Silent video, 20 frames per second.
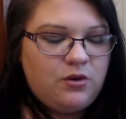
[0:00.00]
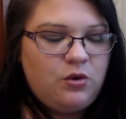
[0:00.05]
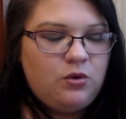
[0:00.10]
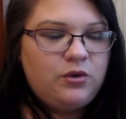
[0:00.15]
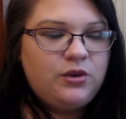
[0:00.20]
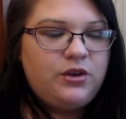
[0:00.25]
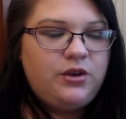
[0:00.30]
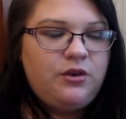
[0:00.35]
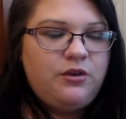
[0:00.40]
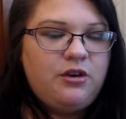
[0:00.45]
the
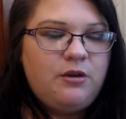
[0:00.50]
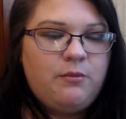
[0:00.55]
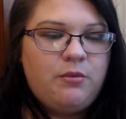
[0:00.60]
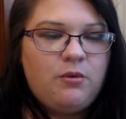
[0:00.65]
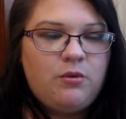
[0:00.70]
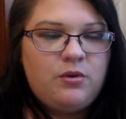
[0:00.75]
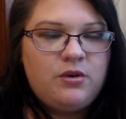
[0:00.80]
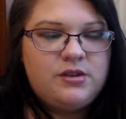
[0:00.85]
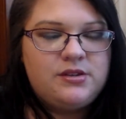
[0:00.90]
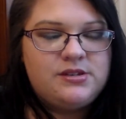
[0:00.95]
cooling
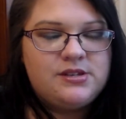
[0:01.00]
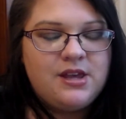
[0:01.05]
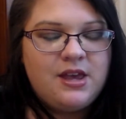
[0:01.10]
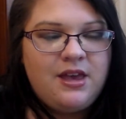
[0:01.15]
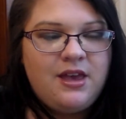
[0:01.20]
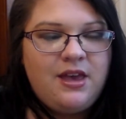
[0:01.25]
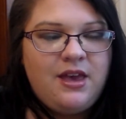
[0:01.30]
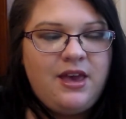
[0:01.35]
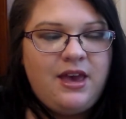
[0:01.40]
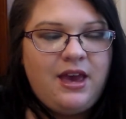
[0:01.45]
cucumber ones.
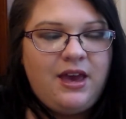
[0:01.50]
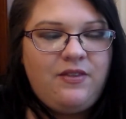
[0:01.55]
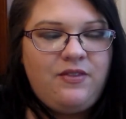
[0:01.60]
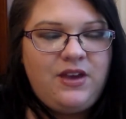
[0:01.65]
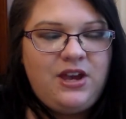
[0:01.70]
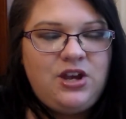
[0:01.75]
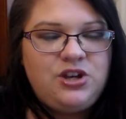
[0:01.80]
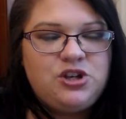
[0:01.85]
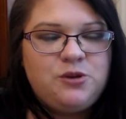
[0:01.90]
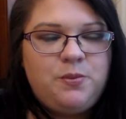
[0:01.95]

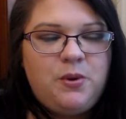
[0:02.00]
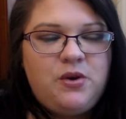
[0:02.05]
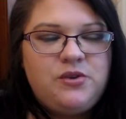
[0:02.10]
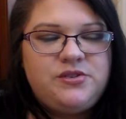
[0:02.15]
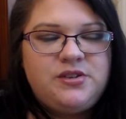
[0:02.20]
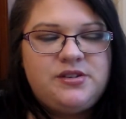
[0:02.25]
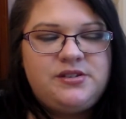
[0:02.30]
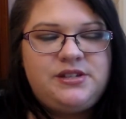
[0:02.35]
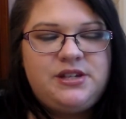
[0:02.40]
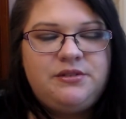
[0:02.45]
And these you're
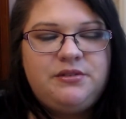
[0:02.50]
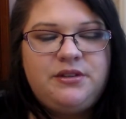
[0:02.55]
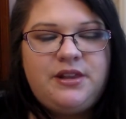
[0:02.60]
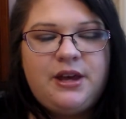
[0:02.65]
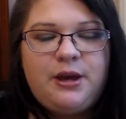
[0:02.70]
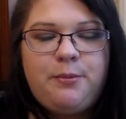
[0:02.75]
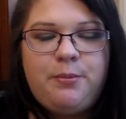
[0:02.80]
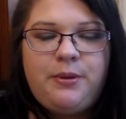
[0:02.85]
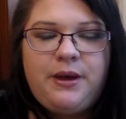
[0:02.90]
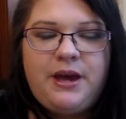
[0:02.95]
supposed to seal in
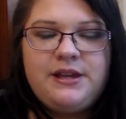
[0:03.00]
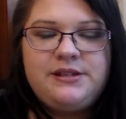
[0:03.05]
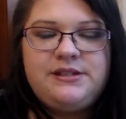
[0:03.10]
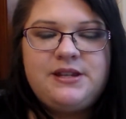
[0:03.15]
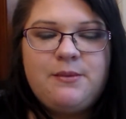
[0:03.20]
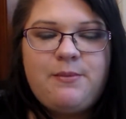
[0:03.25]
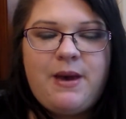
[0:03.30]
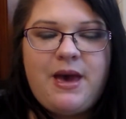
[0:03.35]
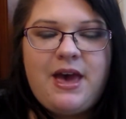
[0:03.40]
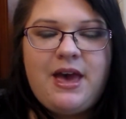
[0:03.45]
like a
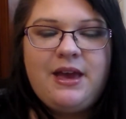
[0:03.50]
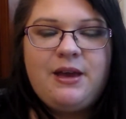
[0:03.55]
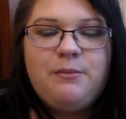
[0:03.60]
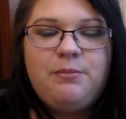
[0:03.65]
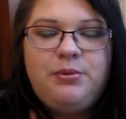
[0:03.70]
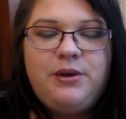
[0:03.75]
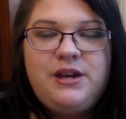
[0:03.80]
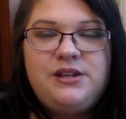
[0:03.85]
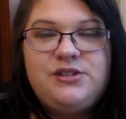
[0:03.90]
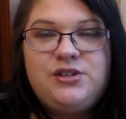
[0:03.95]
plastic bag
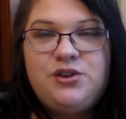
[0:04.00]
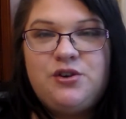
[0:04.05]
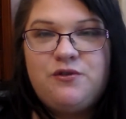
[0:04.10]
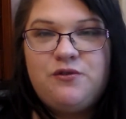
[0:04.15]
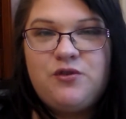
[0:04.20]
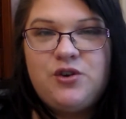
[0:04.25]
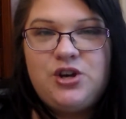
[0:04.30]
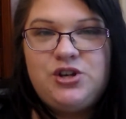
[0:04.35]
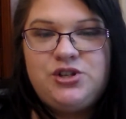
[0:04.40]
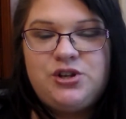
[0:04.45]
and place in your
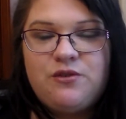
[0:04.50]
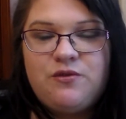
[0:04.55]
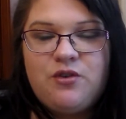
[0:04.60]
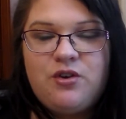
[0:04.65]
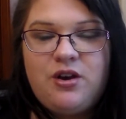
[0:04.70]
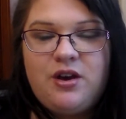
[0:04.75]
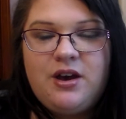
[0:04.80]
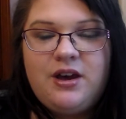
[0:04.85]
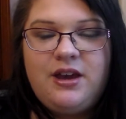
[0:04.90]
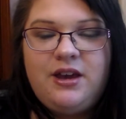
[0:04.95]
fridge
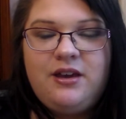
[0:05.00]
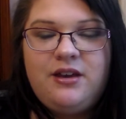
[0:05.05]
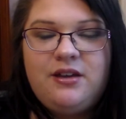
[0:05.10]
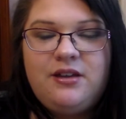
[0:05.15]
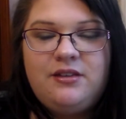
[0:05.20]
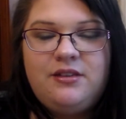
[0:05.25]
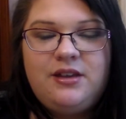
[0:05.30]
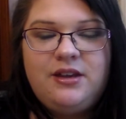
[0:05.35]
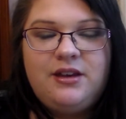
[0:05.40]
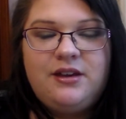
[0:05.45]
overnight.
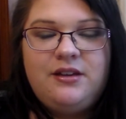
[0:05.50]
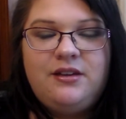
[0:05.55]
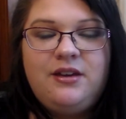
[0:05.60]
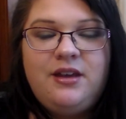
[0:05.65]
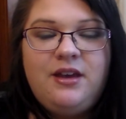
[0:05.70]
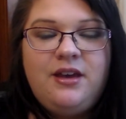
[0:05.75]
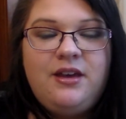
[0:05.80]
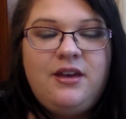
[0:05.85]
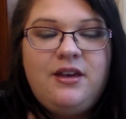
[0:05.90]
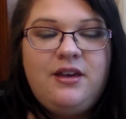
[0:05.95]
And
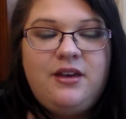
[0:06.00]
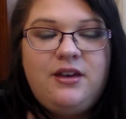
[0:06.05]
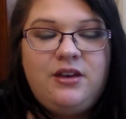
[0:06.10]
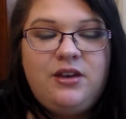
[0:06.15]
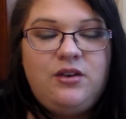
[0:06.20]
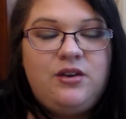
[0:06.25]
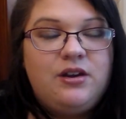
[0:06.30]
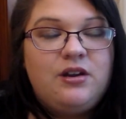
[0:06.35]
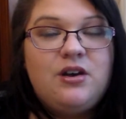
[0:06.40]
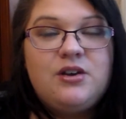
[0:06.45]
then
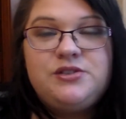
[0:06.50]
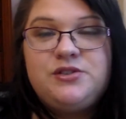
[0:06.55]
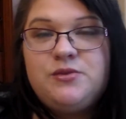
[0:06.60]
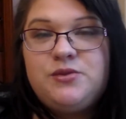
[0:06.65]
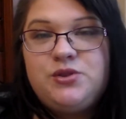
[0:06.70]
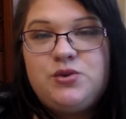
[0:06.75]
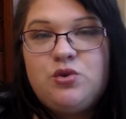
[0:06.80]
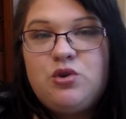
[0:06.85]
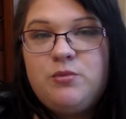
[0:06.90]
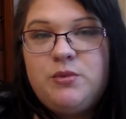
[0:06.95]
you can also
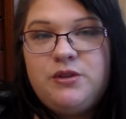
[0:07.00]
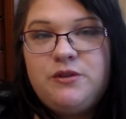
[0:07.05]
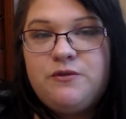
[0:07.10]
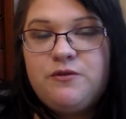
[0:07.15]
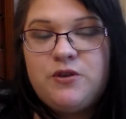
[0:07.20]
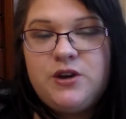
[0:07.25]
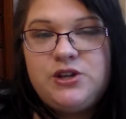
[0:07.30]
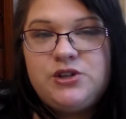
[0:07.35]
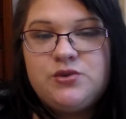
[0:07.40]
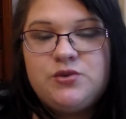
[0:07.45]
store them in the
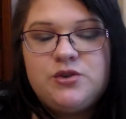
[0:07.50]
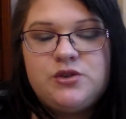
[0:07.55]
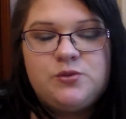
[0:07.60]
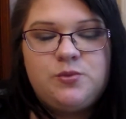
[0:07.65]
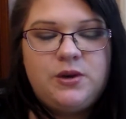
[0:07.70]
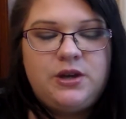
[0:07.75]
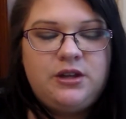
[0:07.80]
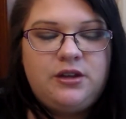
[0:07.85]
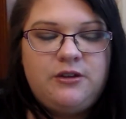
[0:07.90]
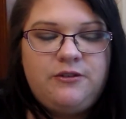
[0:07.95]
freezer
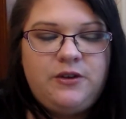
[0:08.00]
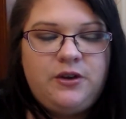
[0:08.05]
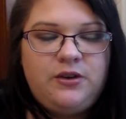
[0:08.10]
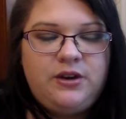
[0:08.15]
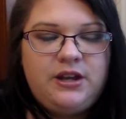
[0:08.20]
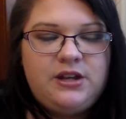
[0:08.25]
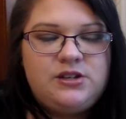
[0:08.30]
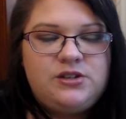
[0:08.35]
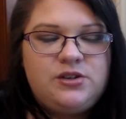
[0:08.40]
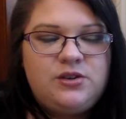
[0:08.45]
as well if you
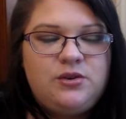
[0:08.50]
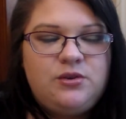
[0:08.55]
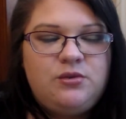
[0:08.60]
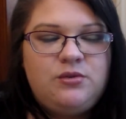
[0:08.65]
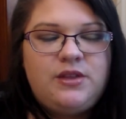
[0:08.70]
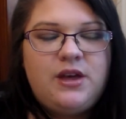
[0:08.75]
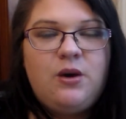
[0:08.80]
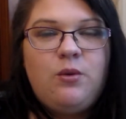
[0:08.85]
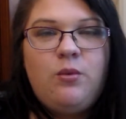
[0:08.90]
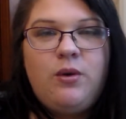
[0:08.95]
need
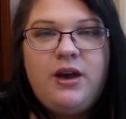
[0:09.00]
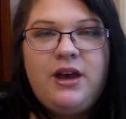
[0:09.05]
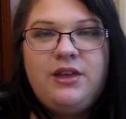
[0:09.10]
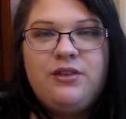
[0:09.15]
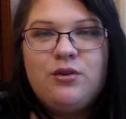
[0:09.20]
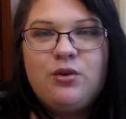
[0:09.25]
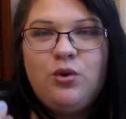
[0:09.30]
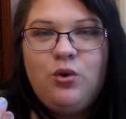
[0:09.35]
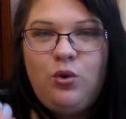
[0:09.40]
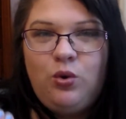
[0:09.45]
to. That
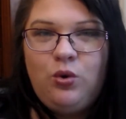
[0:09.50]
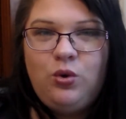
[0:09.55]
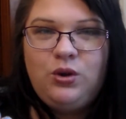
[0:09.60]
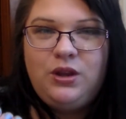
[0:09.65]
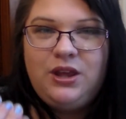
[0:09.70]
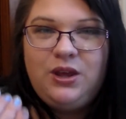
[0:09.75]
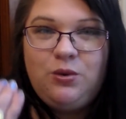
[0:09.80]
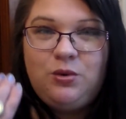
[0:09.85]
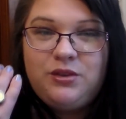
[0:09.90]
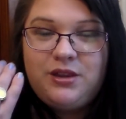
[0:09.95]
way they're
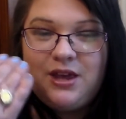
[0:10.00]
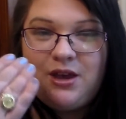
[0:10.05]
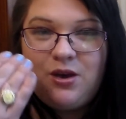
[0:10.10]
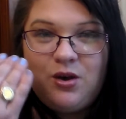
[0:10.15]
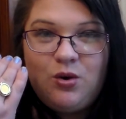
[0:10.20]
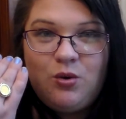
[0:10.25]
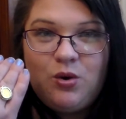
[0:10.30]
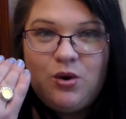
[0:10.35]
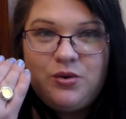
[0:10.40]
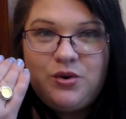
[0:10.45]
cooling when
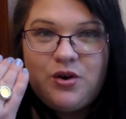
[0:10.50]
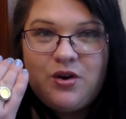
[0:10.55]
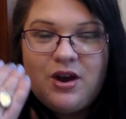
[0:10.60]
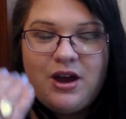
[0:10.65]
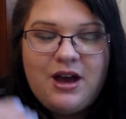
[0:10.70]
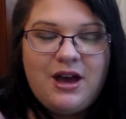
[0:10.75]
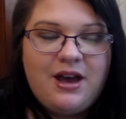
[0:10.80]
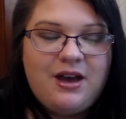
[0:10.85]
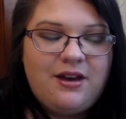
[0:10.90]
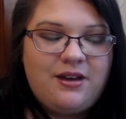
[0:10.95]
go on your
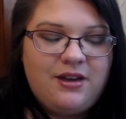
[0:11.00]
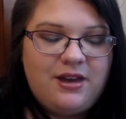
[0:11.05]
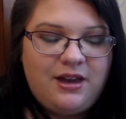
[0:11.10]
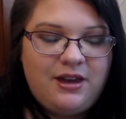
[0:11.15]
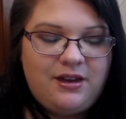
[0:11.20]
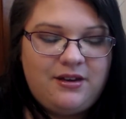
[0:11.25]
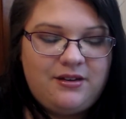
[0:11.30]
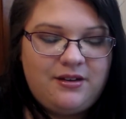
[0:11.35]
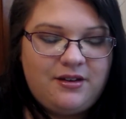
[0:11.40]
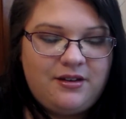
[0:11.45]
eye
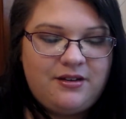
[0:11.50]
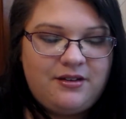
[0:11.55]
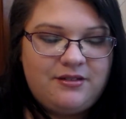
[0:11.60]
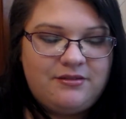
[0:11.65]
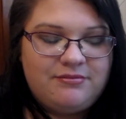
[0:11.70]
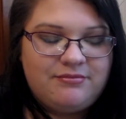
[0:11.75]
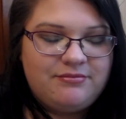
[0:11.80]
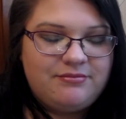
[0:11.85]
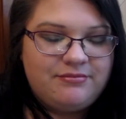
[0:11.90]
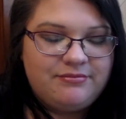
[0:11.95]
and
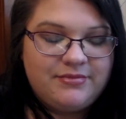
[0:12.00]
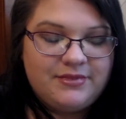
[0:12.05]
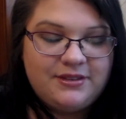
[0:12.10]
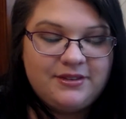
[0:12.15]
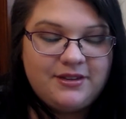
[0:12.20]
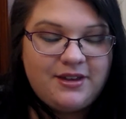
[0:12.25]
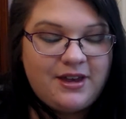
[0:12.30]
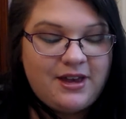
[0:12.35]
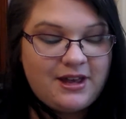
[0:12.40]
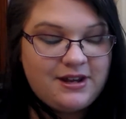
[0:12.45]
uh,
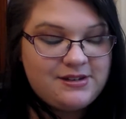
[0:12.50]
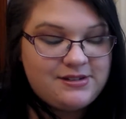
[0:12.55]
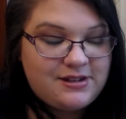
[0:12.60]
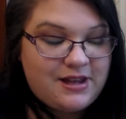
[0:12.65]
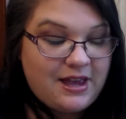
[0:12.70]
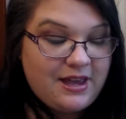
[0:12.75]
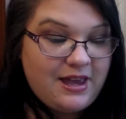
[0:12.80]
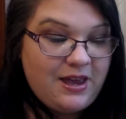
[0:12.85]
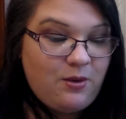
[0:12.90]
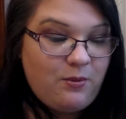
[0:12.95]
I, just,
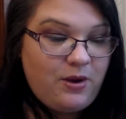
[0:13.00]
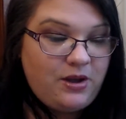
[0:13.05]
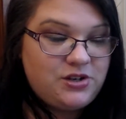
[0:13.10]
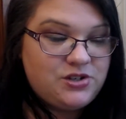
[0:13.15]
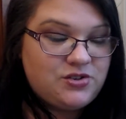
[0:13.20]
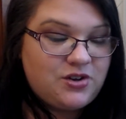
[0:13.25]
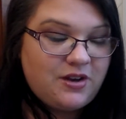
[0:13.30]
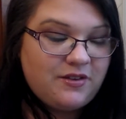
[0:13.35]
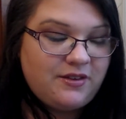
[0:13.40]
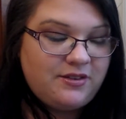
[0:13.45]
I can't wait
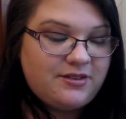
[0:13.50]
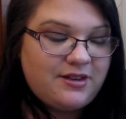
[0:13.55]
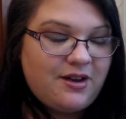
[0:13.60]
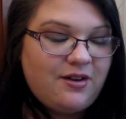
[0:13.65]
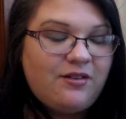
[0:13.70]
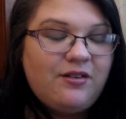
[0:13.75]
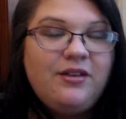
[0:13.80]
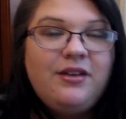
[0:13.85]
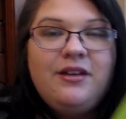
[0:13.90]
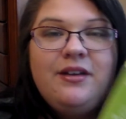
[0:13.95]
to try these
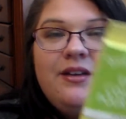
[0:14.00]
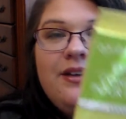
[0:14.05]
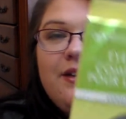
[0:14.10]
out.